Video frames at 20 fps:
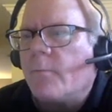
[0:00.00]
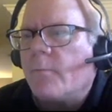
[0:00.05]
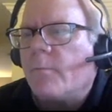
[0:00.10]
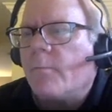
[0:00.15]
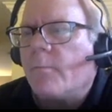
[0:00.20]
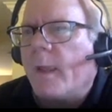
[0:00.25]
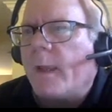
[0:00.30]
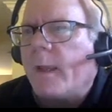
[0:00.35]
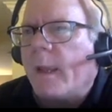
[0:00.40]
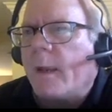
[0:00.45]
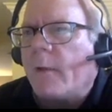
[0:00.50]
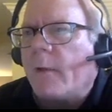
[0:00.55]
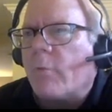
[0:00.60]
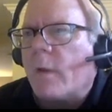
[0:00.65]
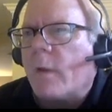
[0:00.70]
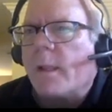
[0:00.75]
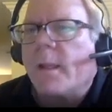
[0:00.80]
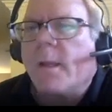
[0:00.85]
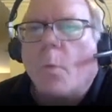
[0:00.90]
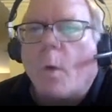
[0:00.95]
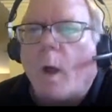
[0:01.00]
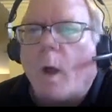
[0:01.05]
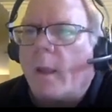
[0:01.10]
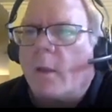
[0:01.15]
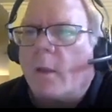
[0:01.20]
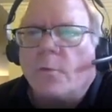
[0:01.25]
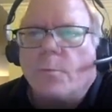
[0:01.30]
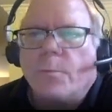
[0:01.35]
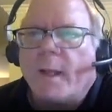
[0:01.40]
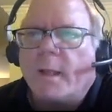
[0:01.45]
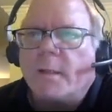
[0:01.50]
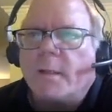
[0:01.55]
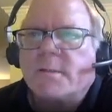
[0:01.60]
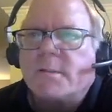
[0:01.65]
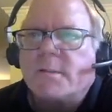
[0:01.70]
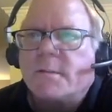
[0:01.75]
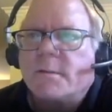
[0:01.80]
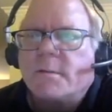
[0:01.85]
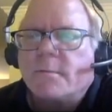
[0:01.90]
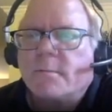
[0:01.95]
making really wild
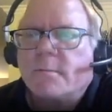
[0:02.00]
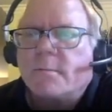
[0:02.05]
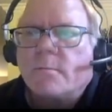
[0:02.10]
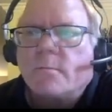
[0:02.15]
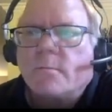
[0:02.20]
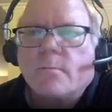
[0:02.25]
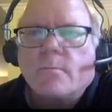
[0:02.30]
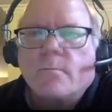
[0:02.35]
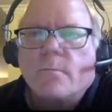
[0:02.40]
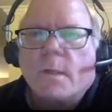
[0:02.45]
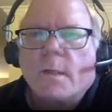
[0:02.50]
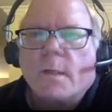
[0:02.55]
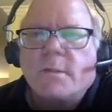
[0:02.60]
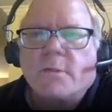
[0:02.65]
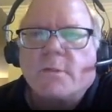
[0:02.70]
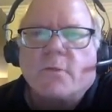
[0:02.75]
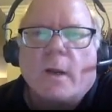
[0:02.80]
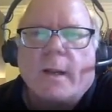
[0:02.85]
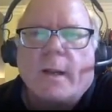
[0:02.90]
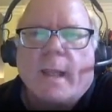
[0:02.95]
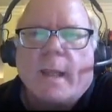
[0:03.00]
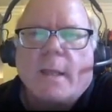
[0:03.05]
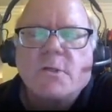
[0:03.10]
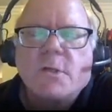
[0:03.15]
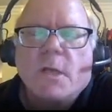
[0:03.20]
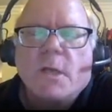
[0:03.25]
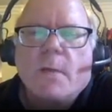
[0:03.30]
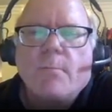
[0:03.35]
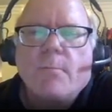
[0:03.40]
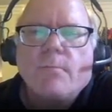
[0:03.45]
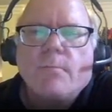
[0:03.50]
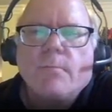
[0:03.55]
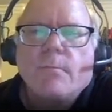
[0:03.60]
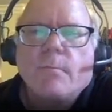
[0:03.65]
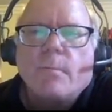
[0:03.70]
bets to try to catch up.